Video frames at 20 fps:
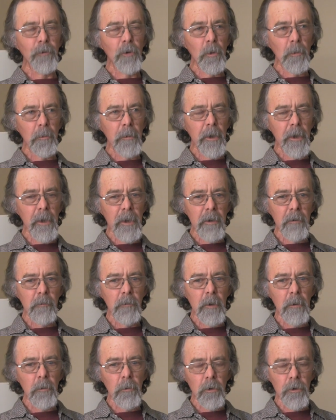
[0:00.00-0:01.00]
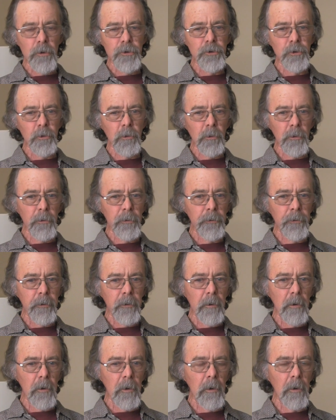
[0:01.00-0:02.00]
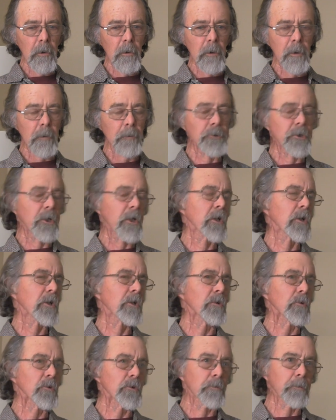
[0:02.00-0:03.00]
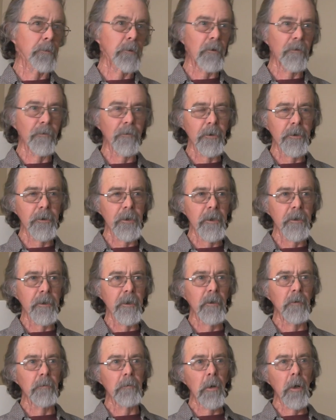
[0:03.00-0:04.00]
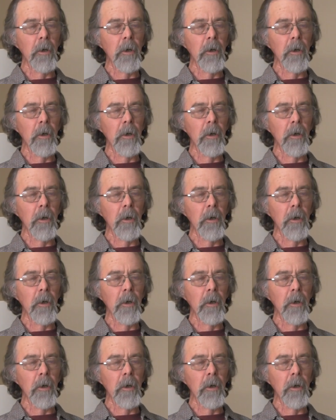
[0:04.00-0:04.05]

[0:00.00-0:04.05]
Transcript: foam, and we were assured, and it was a huge, beautifully detailed